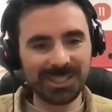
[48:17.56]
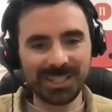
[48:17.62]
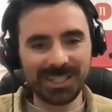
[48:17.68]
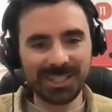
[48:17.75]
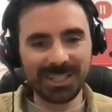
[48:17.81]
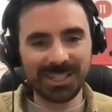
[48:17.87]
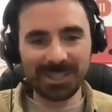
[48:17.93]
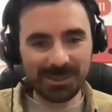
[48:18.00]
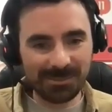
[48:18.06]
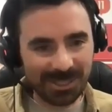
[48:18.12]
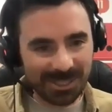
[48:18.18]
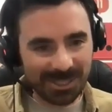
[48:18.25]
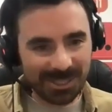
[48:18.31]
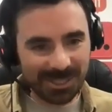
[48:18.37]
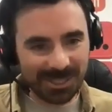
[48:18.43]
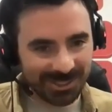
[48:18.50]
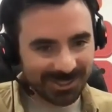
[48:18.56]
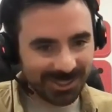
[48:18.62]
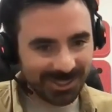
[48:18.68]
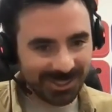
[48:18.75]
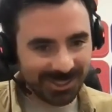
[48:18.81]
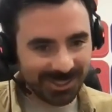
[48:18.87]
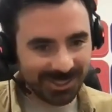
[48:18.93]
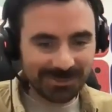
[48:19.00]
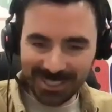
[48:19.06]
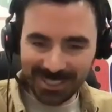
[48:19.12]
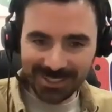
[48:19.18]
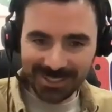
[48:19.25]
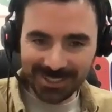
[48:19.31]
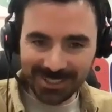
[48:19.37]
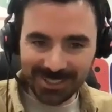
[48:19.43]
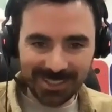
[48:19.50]
So yeah, really appreciate your time
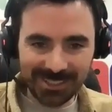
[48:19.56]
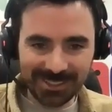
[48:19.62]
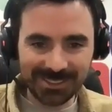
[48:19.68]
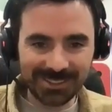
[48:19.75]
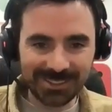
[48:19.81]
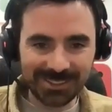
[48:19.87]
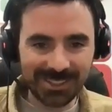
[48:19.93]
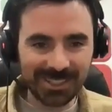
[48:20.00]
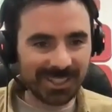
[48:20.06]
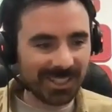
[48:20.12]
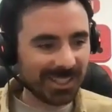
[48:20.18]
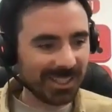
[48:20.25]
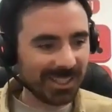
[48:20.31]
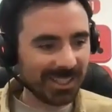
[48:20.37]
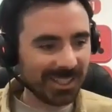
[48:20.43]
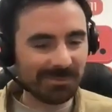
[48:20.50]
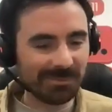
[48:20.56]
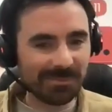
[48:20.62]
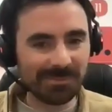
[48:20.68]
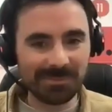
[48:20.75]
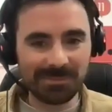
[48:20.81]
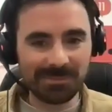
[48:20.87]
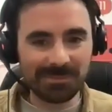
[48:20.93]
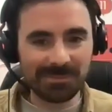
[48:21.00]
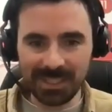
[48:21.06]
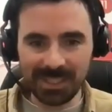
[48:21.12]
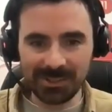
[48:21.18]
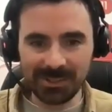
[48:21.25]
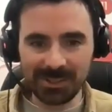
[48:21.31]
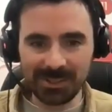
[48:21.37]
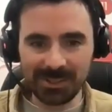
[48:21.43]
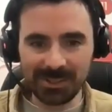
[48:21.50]
today, guys. And
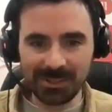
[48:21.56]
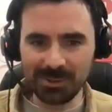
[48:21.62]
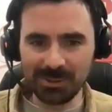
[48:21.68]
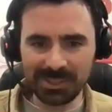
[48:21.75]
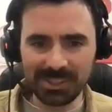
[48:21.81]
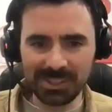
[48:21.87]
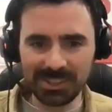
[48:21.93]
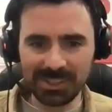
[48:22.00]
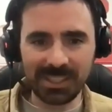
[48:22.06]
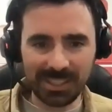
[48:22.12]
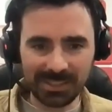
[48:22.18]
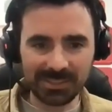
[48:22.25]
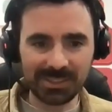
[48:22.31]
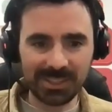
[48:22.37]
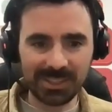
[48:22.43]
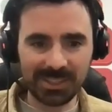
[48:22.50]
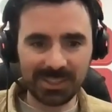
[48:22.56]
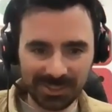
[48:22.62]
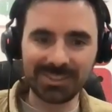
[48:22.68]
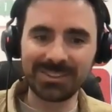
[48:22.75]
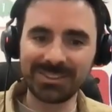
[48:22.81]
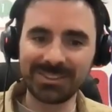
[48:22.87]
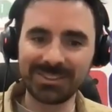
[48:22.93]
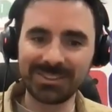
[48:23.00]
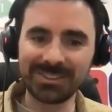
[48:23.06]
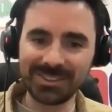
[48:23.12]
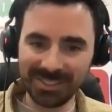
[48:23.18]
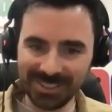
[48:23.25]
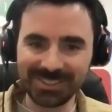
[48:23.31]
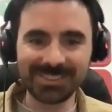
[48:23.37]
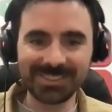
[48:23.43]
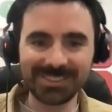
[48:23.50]
looking forward to the next session.
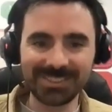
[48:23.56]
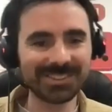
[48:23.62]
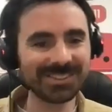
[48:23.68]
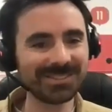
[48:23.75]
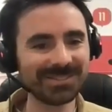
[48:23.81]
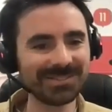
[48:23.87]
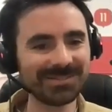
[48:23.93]
Cheers.